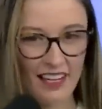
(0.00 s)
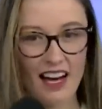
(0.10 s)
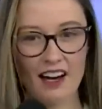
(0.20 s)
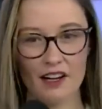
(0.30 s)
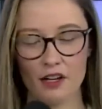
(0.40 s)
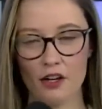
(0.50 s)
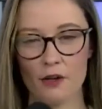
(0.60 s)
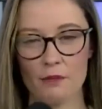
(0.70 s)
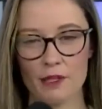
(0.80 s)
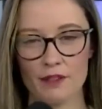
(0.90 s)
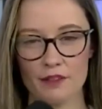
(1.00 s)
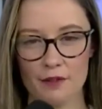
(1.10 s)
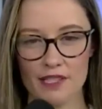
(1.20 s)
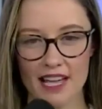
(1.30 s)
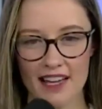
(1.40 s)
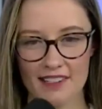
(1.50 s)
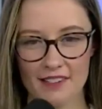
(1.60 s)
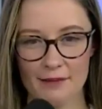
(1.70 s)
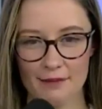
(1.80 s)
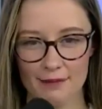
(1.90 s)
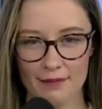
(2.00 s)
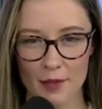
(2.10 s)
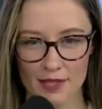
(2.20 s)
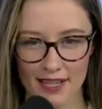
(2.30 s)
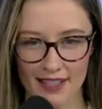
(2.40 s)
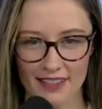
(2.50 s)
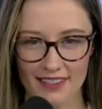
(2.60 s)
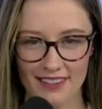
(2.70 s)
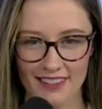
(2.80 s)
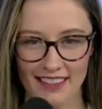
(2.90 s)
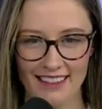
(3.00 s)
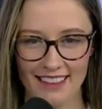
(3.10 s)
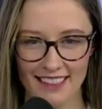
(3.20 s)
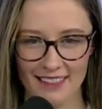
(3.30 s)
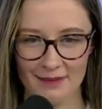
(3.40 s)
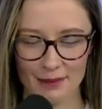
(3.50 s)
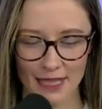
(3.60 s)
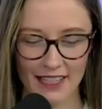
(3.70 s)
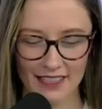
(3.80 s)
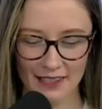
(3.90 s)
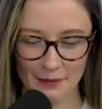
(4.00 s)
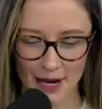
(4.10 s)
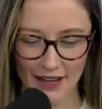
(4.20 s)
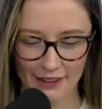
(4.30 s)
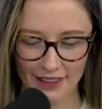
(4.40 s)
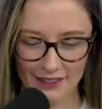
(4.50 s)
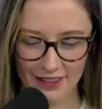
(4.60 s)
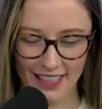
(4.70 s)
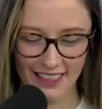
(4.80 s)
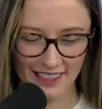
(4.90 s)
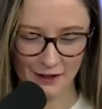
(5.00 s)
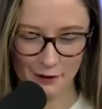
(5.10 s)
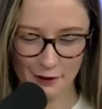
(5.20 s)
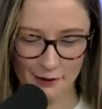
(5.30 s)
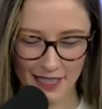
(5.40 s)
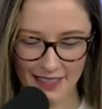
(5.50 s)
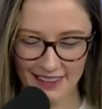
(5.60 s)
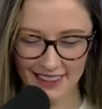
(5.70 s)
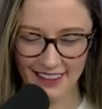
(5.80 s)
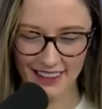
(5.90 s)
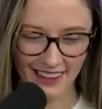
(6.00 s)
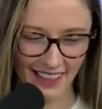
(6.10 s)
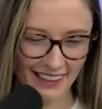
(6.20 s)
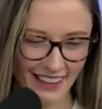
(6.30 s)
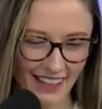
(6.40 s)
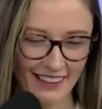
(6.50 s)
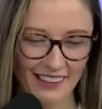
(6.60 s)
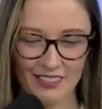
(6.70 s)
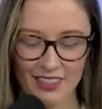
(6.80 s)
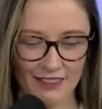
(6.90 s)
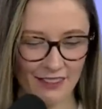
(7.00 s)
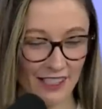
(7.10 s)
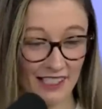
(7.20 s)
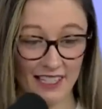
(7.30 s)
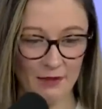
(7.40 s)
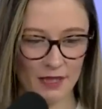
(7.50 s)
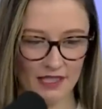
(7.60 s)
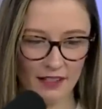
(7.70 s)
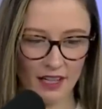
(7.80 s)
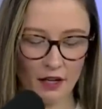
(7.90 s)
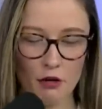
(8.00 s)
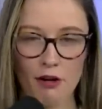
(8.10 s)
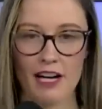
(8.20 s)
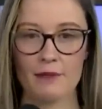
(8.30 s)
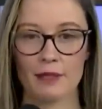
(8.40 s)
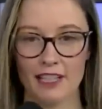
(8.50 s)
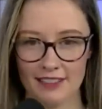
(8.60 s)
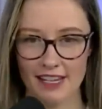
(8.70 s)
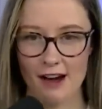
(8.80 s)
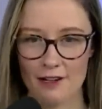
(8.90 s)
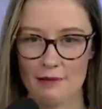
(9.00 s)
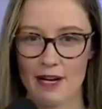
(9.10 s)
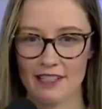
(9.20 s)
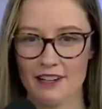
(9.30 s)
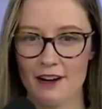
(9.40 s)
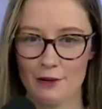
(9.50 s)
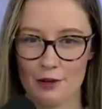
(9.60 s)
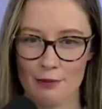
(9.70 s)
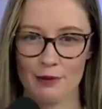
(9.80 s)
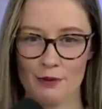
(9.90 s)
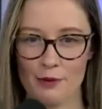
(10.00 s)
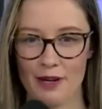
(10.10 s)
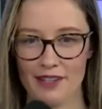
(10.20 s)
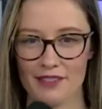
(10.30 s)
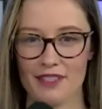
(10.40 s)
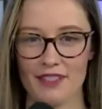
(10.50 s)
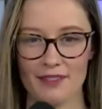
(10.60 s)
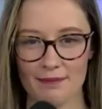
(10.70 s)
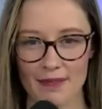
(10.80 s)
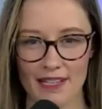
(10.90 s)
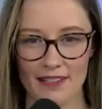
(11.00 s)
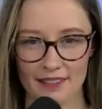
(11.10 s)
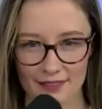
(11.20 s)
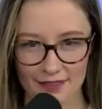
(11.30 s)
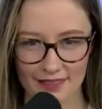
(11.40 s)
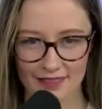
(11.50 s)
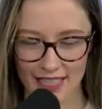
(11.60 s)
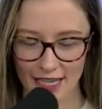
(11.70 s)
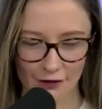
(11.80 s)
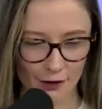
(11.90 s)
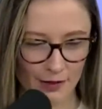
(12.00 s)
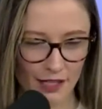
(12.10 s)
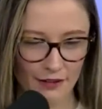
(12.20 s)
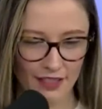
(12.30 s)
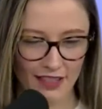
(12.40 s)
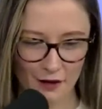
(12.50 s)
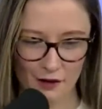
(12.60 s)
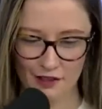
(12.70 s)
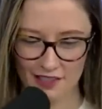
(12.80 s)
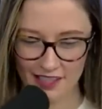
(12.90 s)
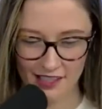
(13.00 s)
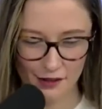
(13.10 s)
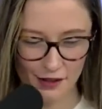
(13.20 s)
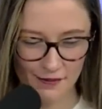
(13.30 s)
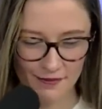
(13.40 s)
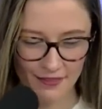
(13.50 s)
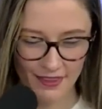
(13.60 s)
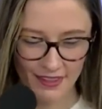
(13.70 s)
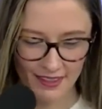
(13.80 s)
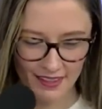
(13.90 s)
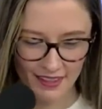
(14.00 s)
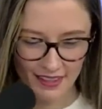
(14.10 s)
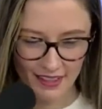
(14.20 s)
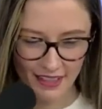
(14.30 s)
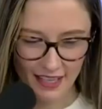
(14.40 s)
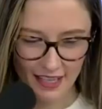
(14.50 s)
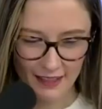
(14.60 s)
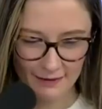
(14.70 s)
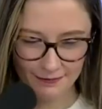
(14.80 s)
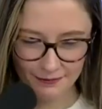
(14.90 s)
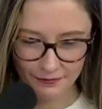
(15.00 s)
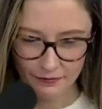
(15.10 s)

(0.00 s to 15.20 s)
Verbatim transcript: Uh, curb your enthusiasm music, uh, play it in the background, right? As you zoom yeah. on that guy, whatever his name is, that incredibly uncharismatic congressman who's trying to make a name for himself on the national stage. Um,